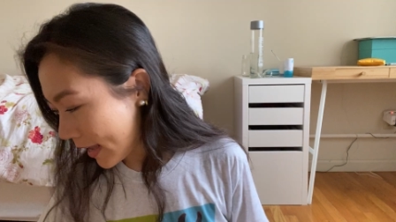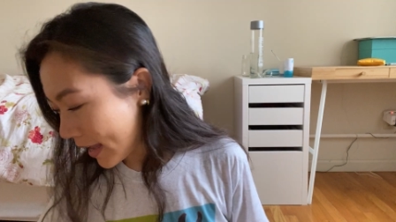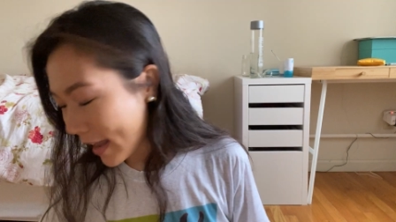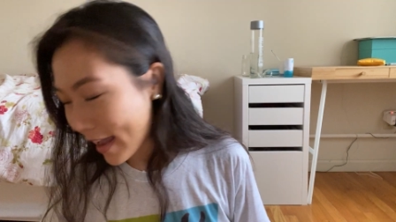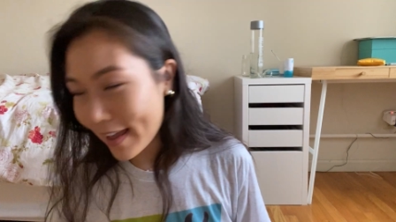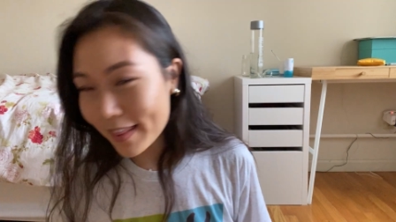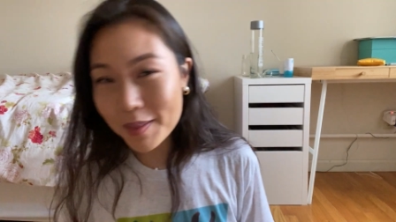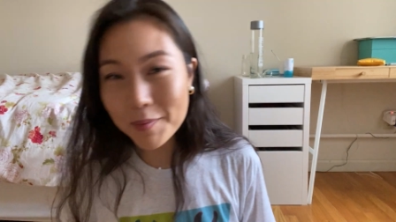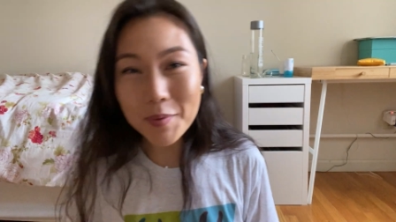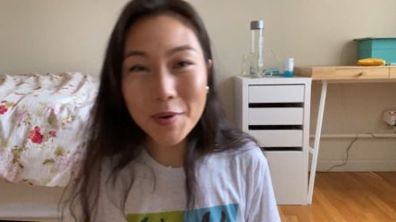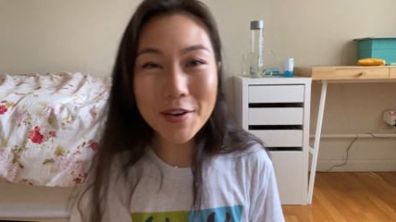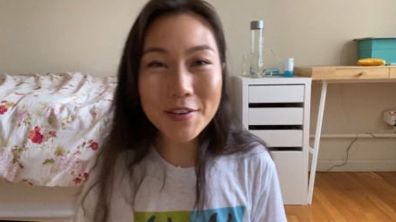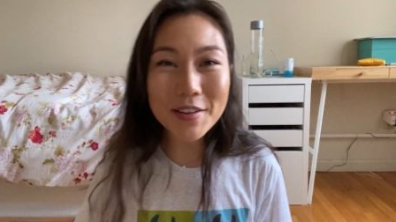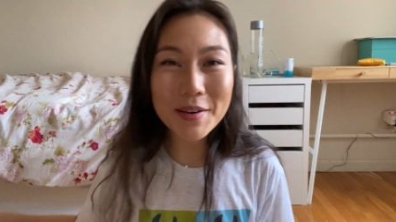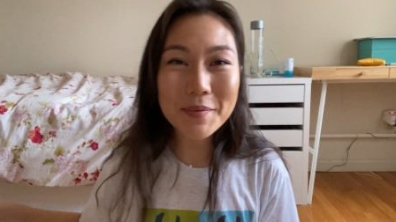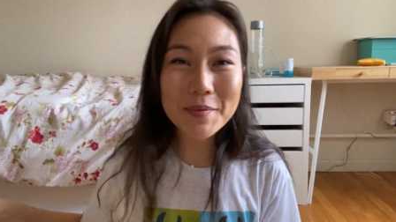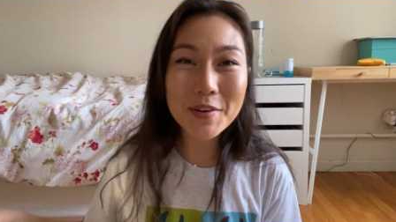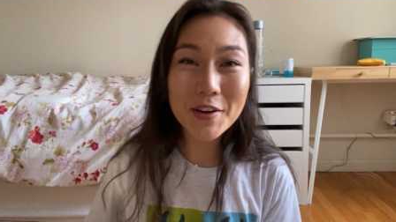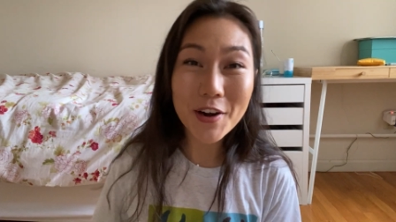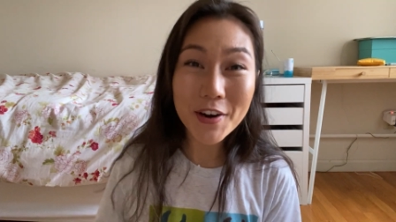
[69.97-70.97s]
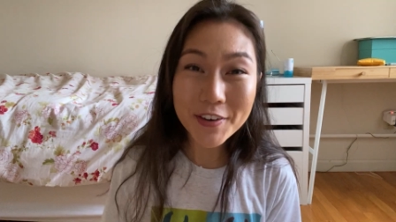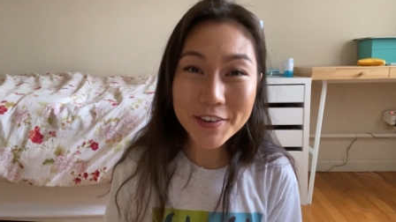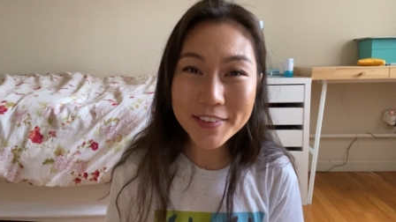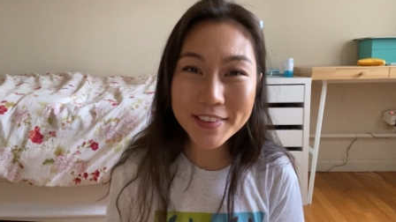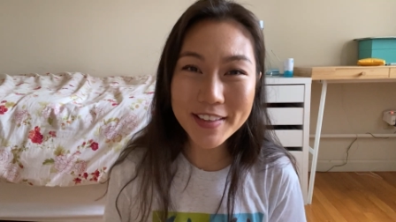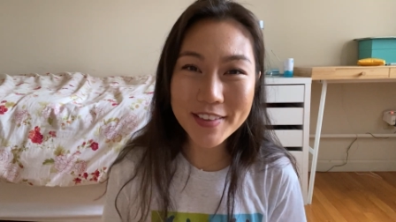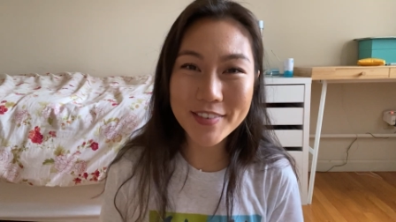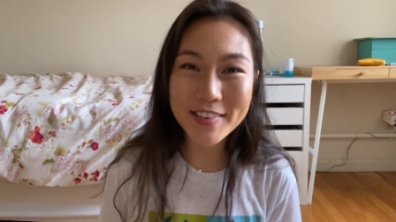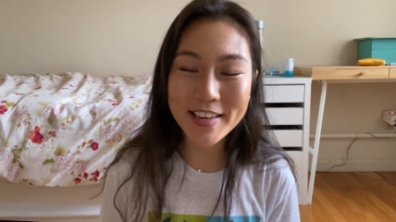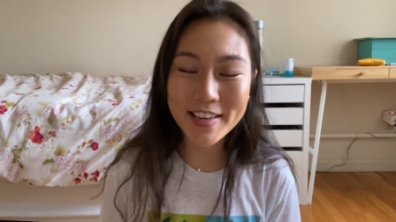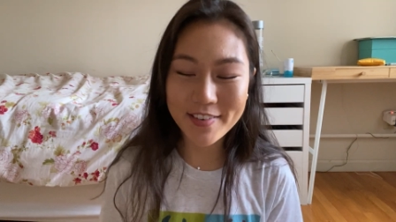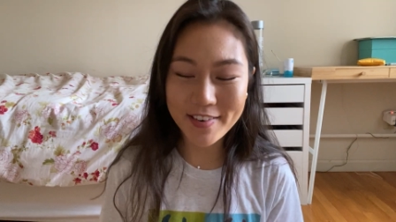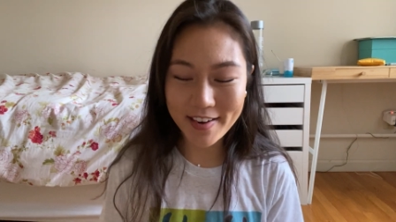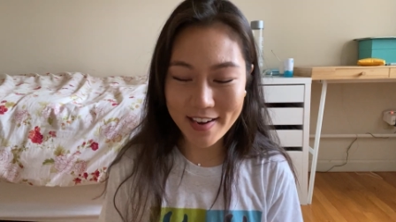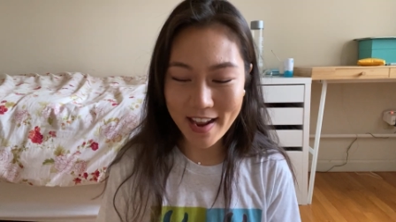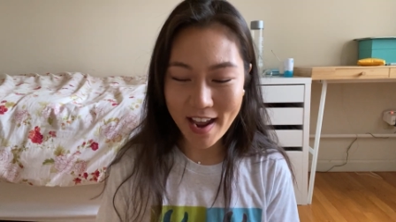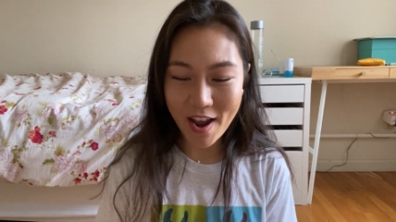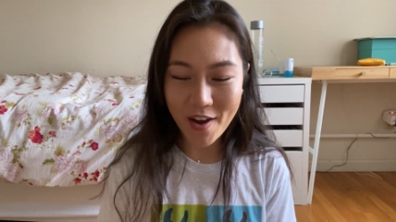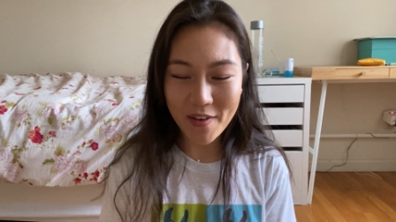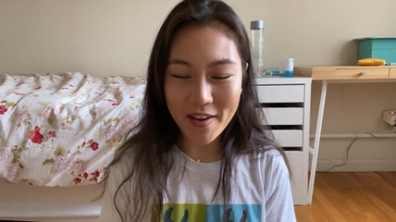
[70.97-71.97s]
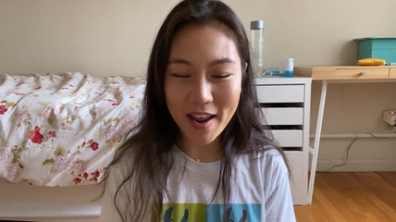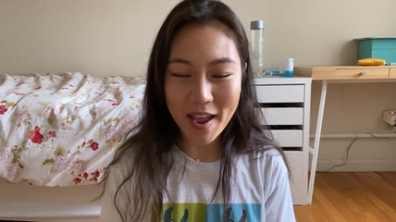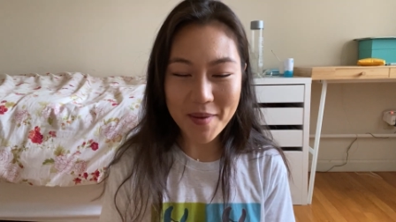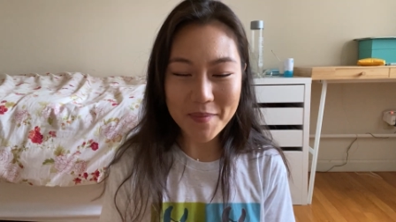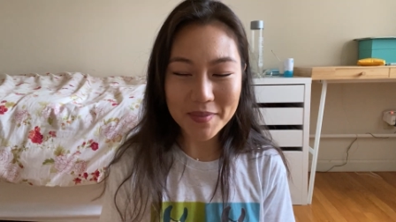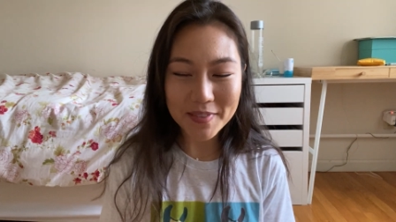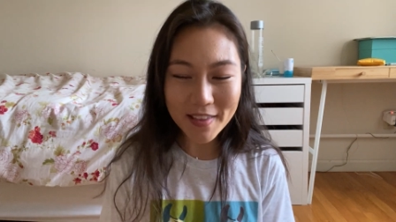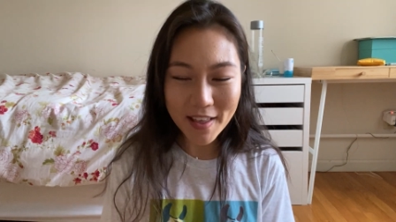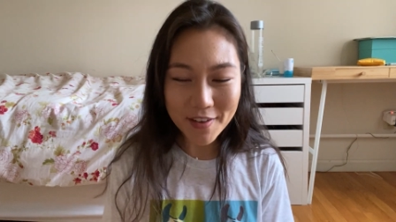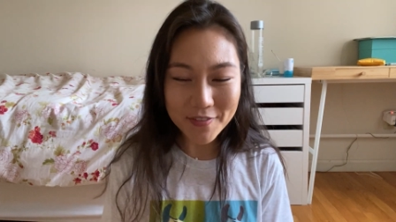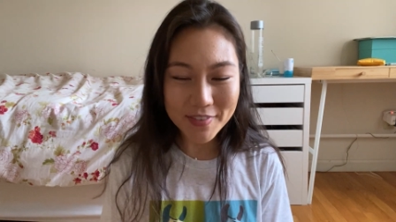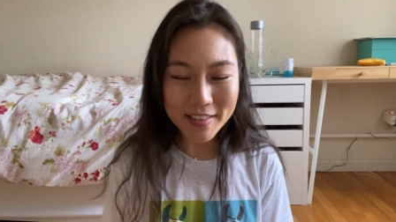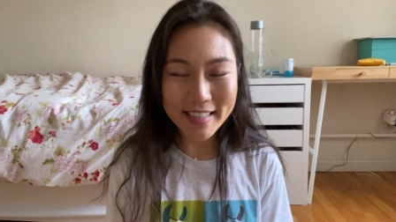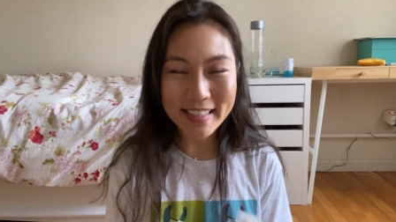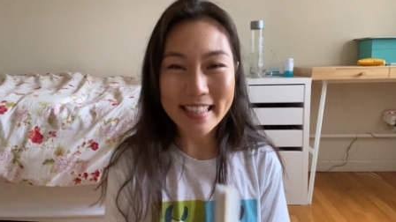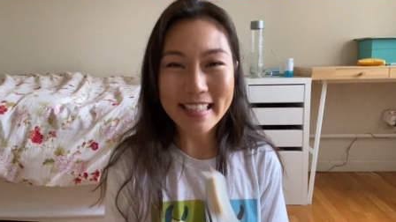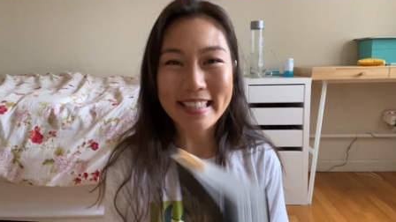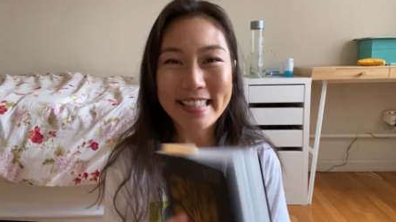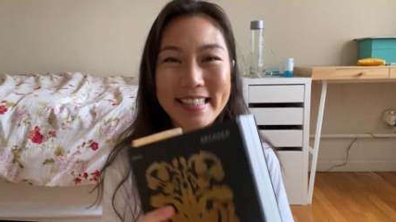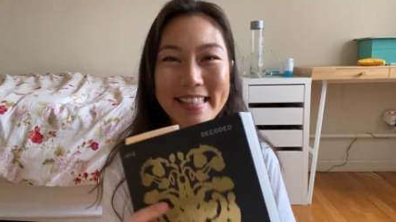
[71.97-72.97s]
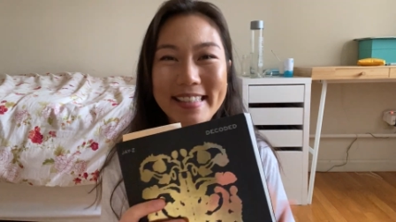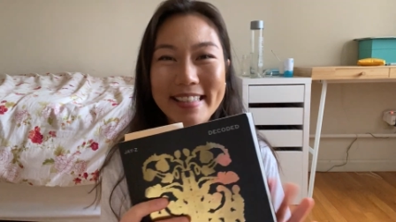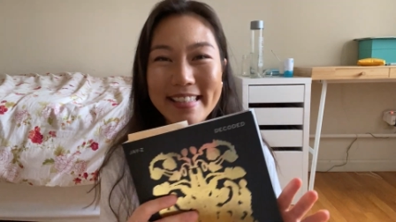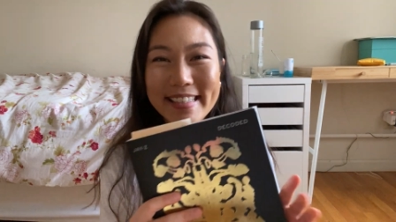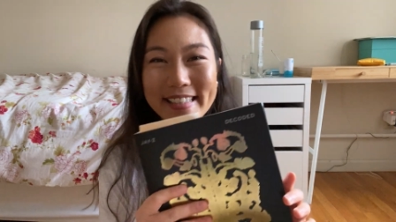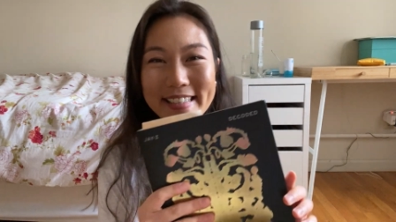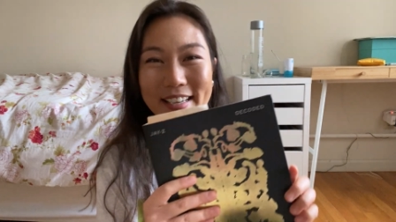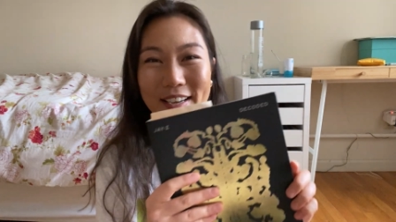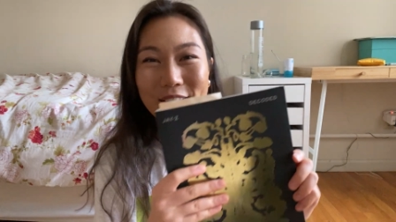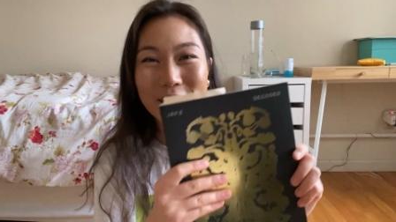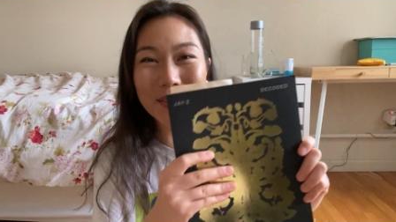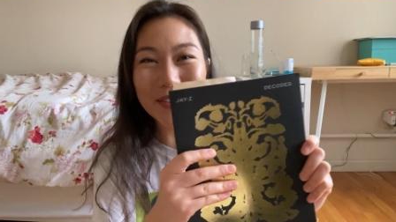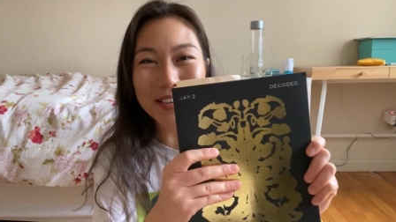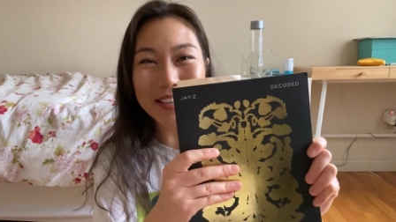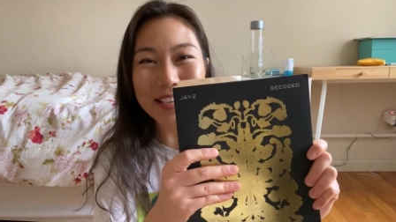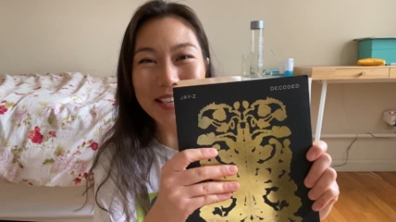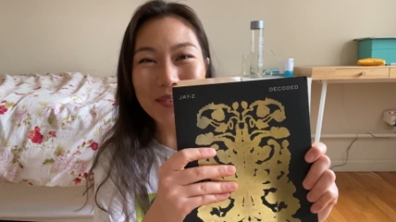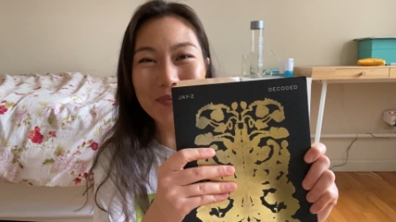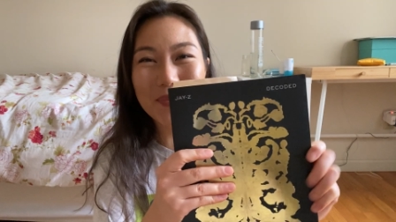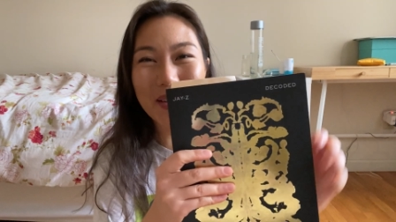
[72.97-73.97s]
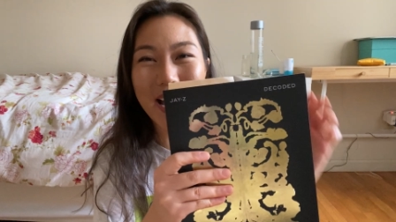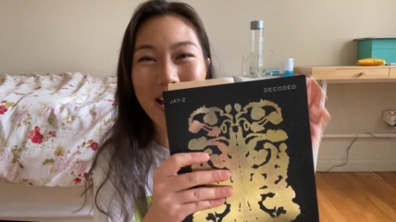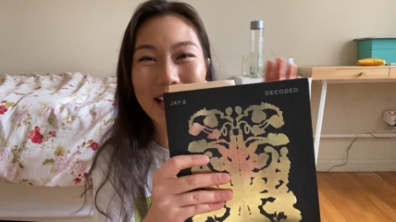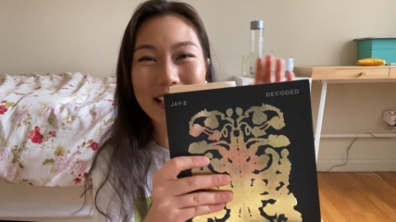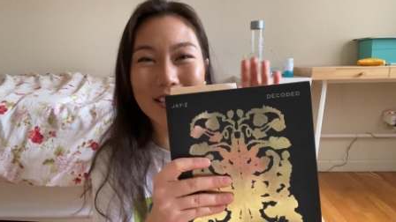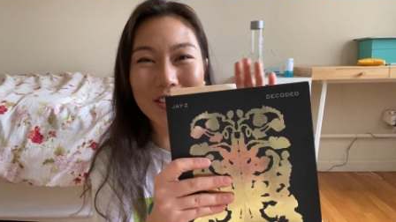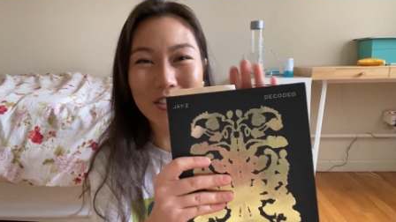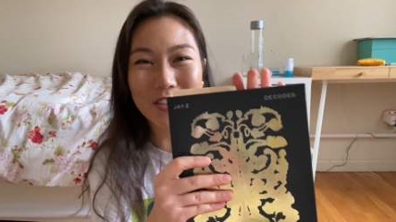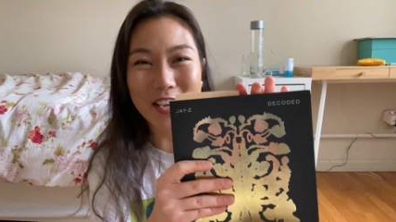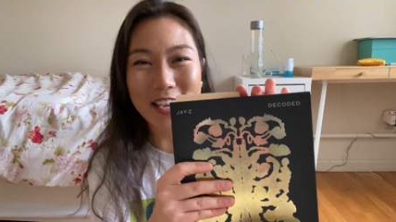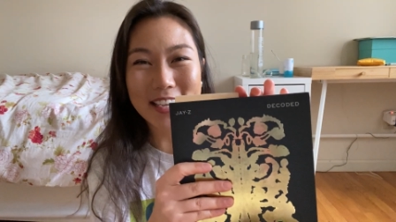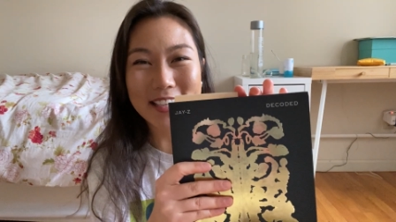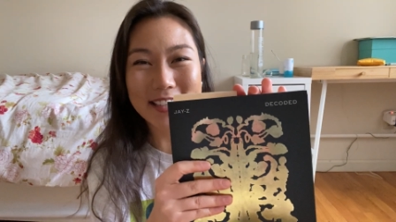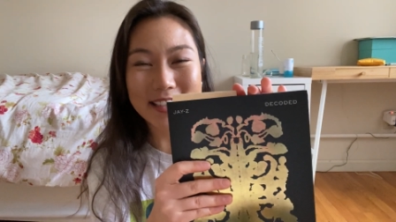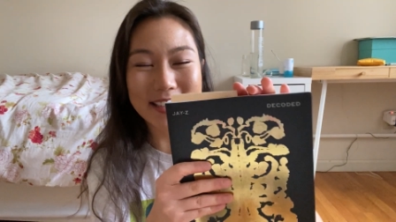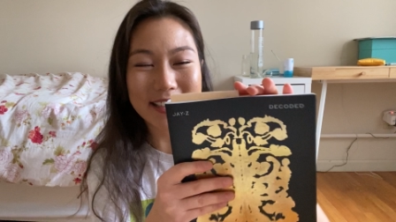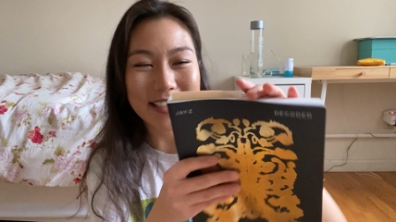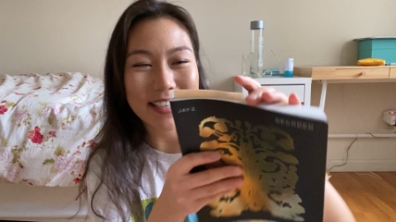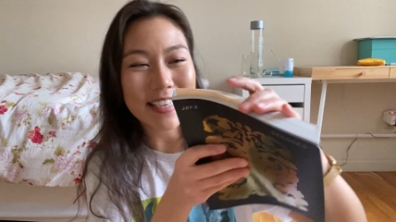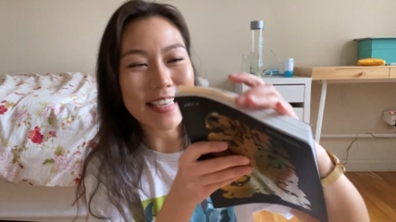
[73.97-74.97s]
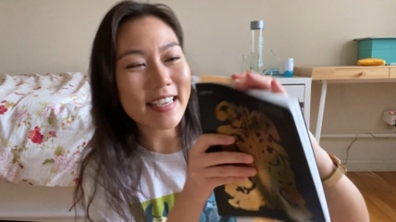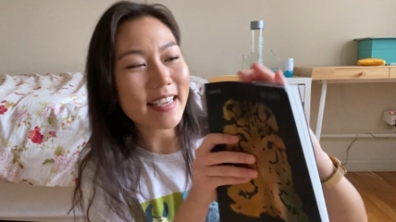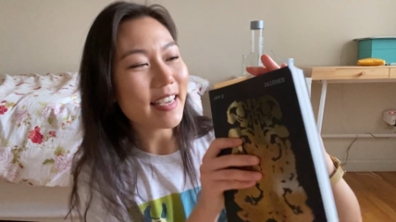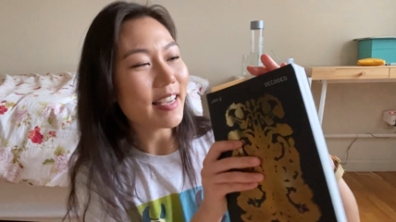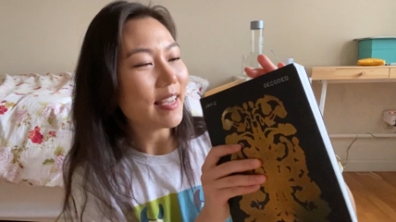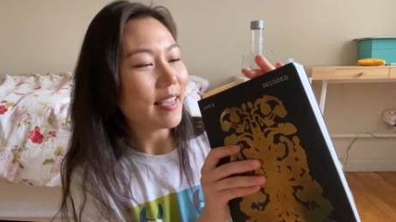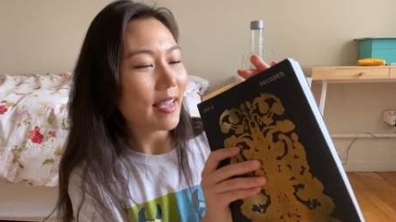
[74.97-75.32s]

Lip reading: And the book that I'm currently reading right now and I'm loving is Decoded by Jay-Z.